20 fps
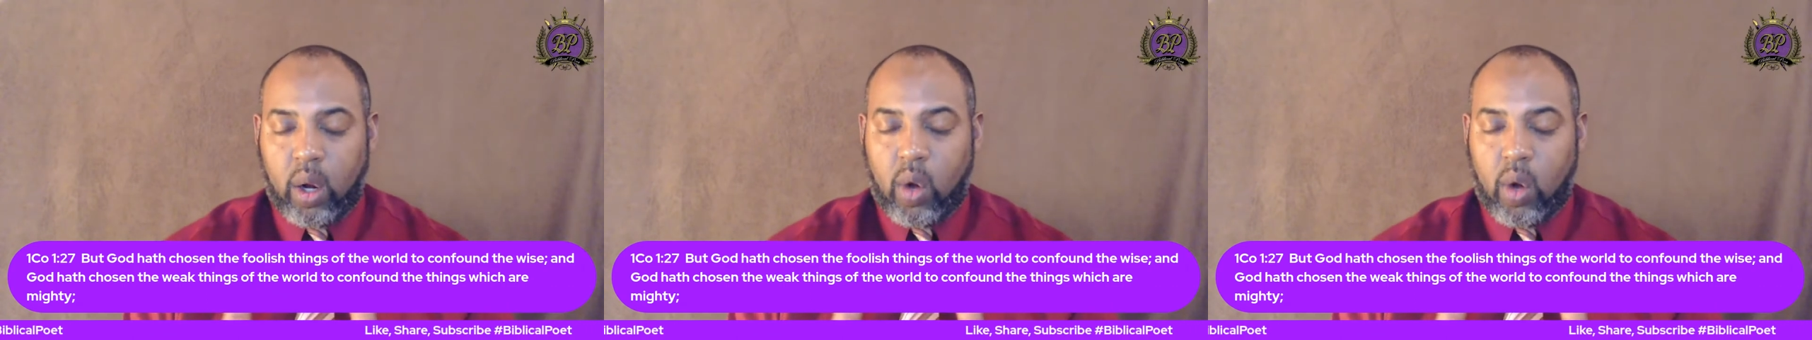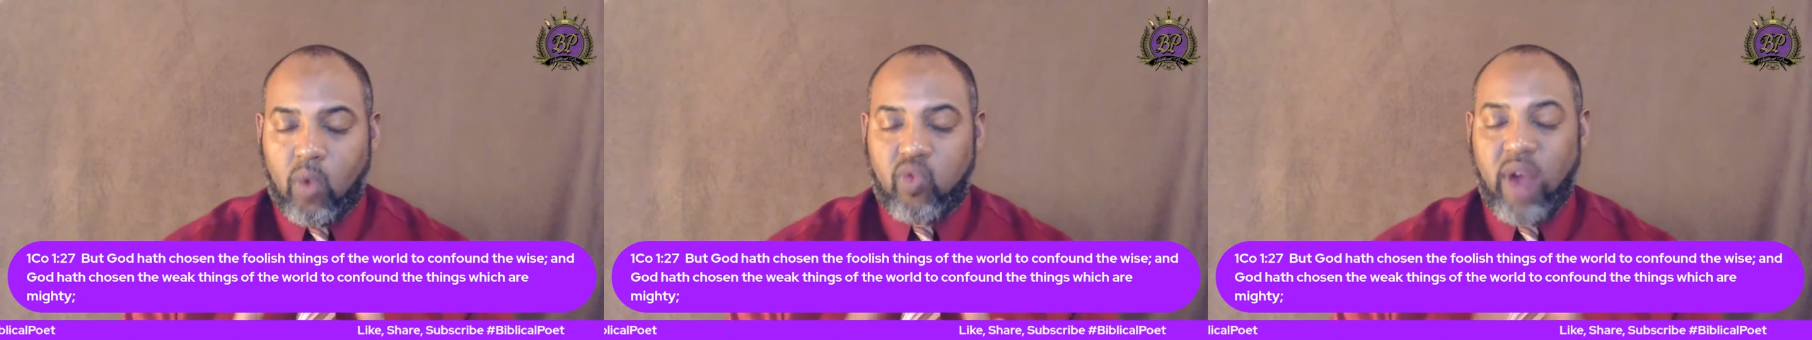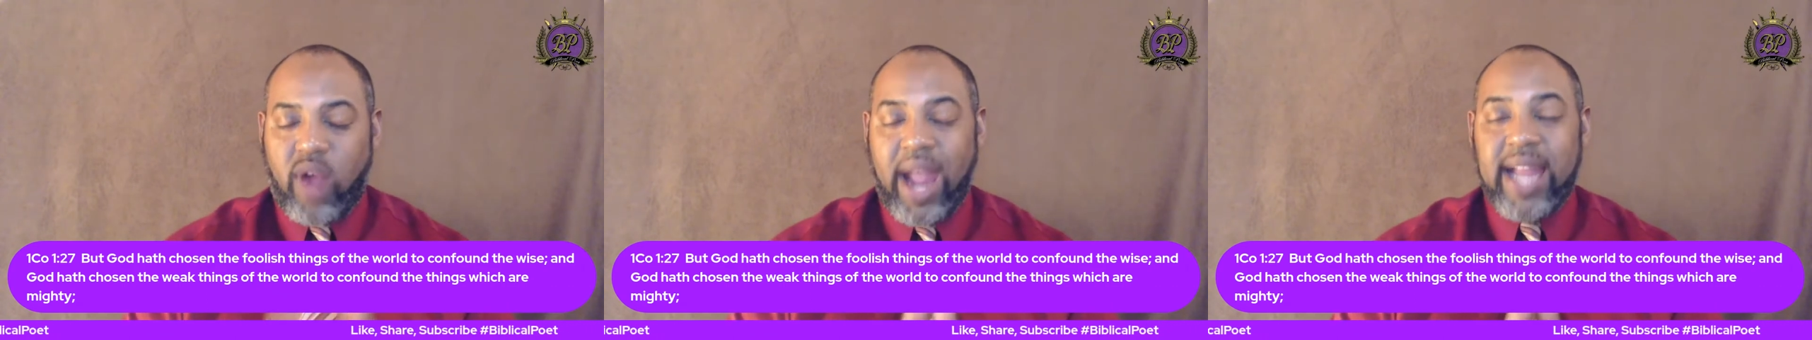
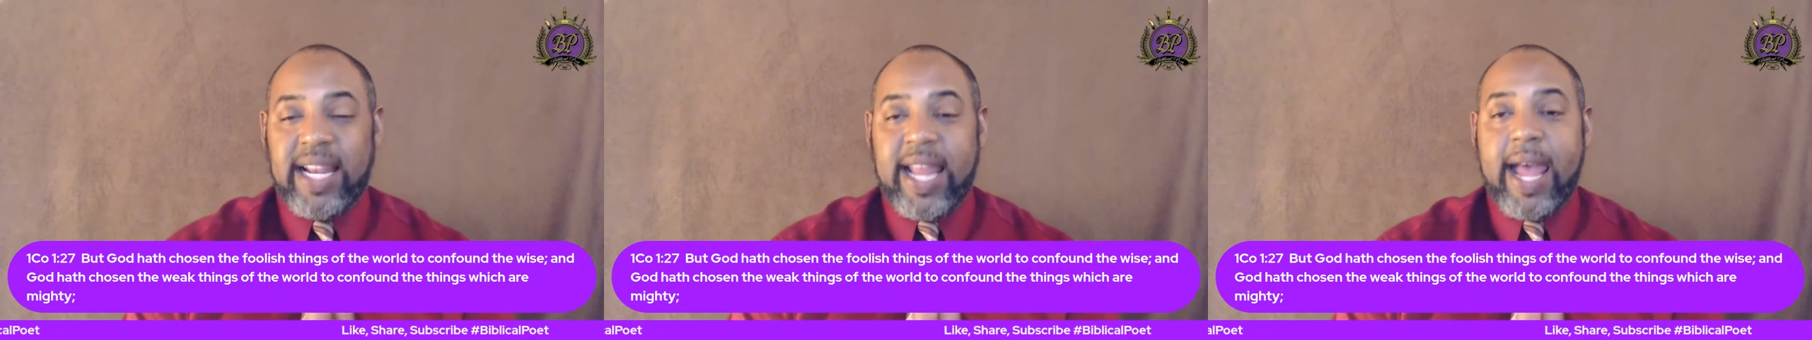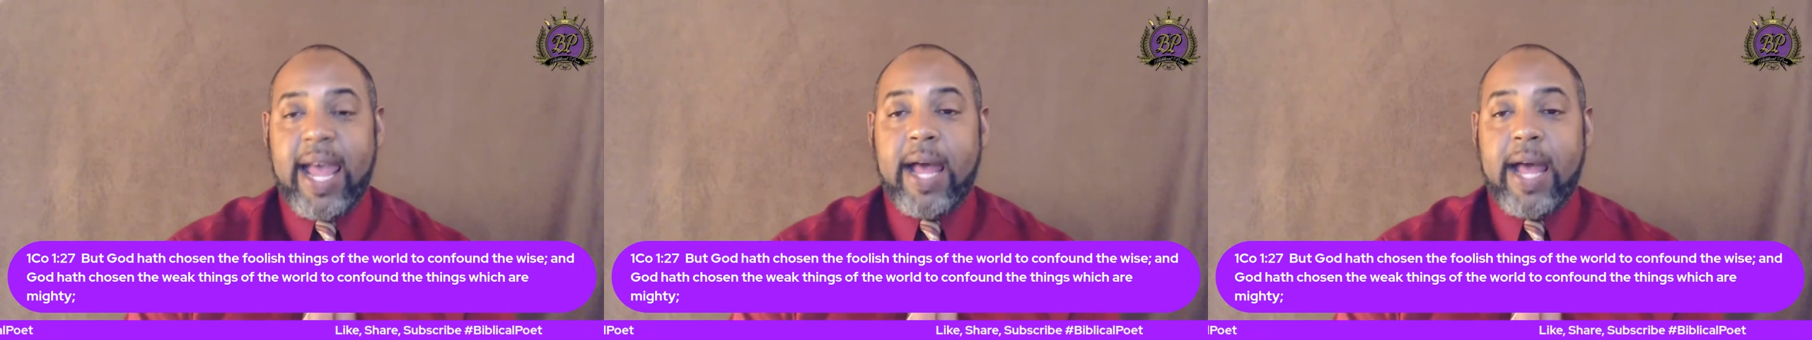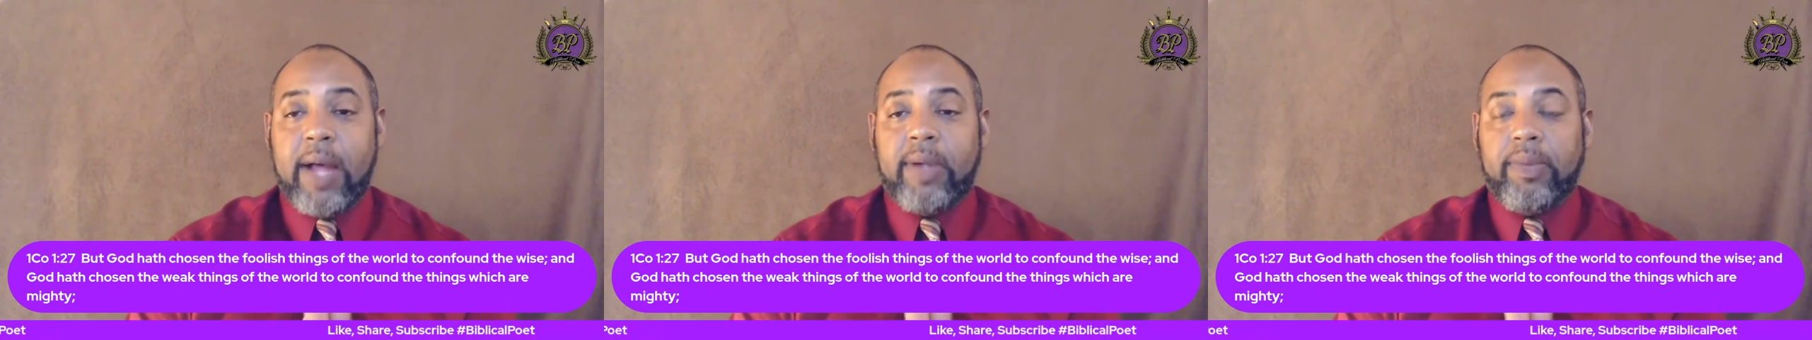Right
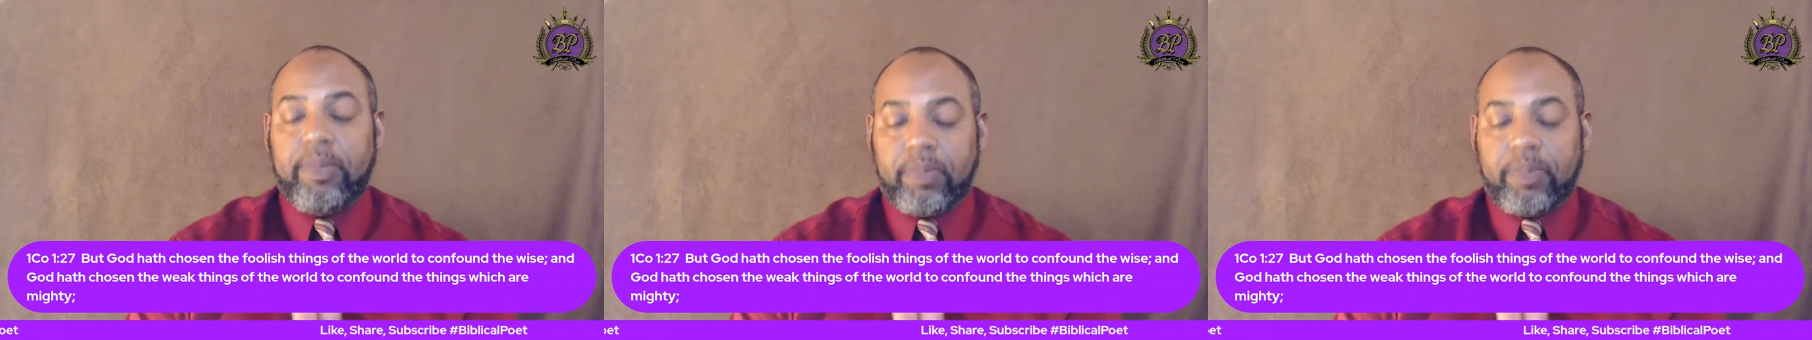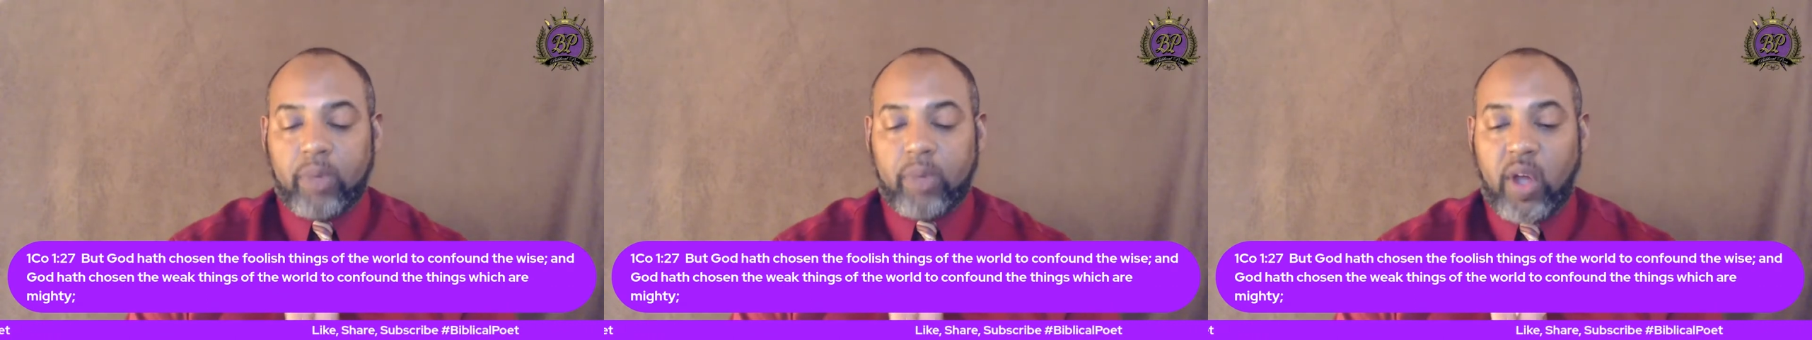now,